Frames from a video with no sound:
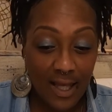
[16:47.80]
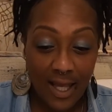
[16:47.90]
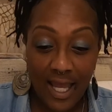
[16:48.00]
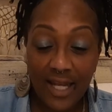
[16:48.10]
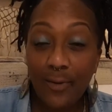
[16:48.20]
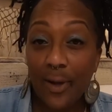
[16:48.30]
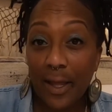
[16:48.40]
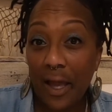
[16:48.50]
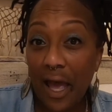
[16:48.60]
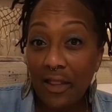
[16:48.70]

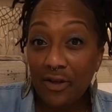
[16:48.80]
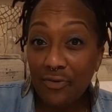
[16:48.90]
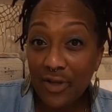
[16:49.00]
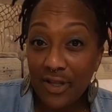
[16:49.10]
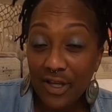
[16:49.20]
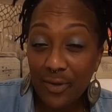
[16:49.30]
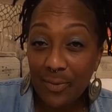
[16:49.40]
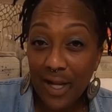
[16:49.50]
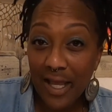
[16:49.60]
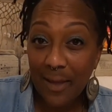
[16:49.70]
Anyway, I look really good
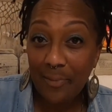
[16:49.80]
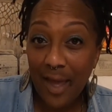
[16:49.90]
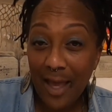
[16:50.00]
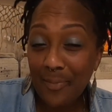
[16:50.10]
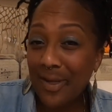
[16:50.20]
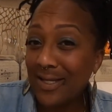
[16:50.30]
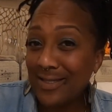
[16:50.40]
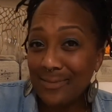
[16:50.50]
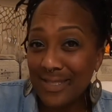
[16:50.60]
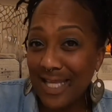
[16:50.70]
when I get back because
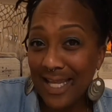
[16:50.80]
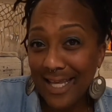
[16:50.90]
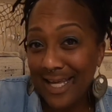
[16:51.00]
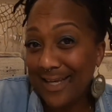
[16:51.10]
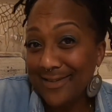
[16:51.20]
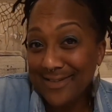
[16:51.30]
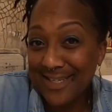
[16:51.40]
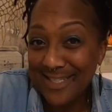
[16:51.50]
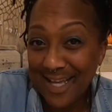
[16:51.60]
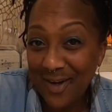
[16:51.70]
I'm skinny,
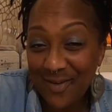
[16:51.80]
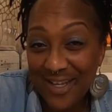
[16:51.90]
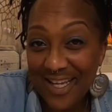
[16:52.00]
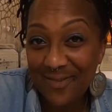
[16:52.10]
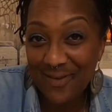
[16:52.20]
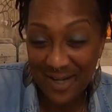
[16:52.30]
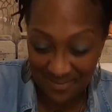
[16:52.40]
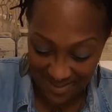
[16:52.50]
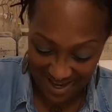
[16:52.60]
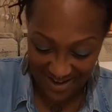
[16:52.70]
because I don't eat when I'm
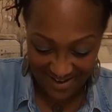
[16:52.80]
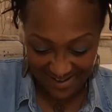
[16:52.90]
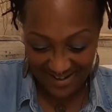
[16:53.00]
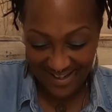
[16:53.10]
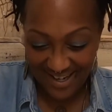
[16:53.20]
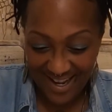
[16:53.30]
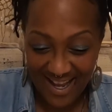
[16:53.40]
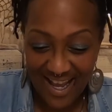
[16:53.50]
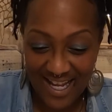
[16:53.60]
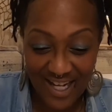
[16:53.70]
there.
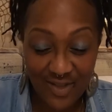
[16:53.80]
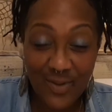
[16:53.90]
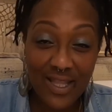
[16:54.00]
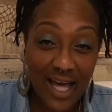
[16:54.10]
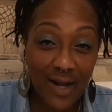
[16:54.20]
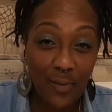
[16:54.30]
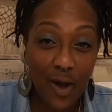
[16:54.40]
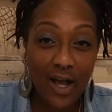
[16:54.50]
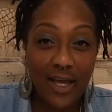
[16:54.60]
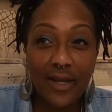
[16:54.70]
And I do a lot of
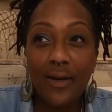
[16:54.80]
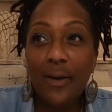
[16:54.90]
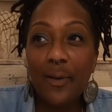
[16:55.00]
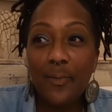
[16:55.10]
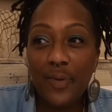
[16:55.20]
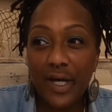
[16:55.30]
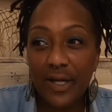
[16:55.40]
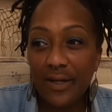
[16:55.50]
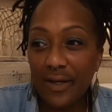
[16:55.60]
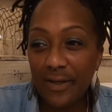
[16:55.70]
walking.
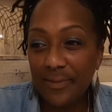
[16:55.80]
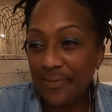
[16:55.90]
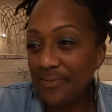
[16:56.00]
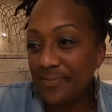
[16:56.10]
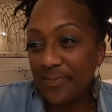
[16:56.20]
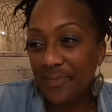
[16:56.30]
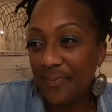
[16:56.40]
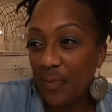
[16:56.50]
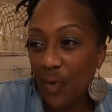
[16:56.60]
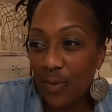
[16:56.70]
But
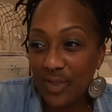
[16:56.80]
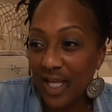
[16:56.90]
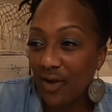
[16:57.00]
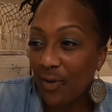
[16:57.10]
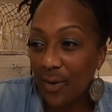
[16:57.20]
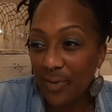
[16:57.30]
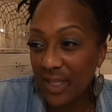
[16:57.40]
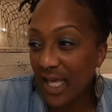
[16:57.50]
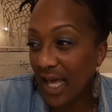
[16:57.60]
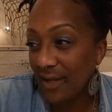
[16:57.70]
where was I going with
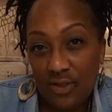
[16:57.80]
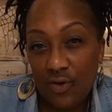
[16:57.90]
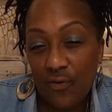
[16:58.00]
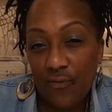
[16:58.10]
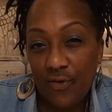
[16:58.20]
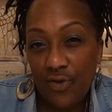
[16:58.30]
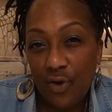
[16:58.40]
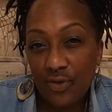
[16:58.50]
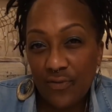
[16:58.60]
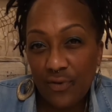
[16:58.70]
that? So for
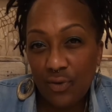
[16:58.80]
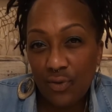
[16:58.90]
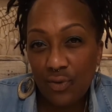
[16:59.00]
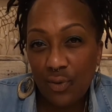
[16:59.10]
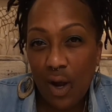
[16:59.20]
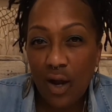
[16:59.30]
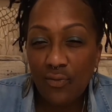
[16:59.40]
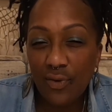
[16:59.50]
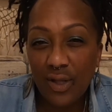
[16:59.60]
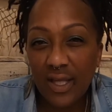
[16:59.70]
those of you who aren't
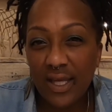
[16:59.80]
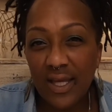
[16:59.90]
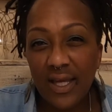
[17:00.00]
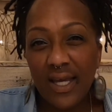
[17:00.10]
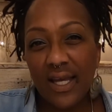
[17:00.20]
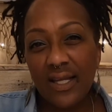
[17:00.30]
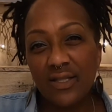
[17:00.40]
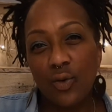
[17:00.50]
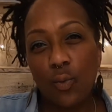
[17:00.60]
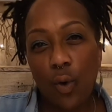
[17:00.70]
really
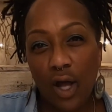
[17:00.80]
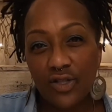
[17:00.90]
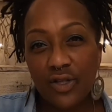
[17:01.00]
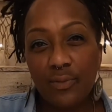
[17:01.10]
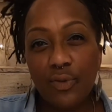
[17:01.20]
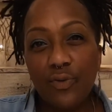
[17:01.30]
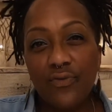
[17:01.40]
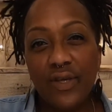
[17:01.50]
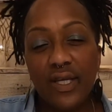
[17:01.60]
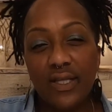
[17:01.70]
into watching
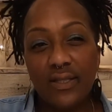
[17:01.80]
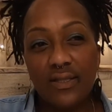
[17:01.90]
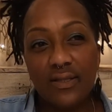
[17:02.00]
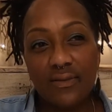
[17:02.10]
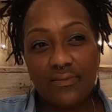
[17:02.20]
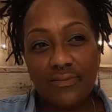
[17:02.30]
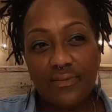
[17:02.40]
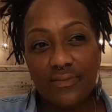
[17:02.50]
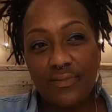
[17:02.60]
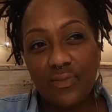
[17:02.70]
movies
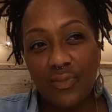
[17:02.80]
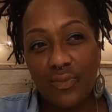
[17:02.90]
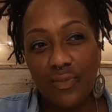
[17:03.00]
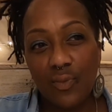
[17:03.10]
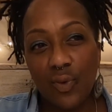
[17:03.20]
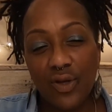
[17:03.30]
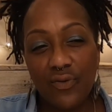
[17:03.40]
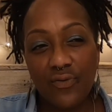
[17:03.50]
when you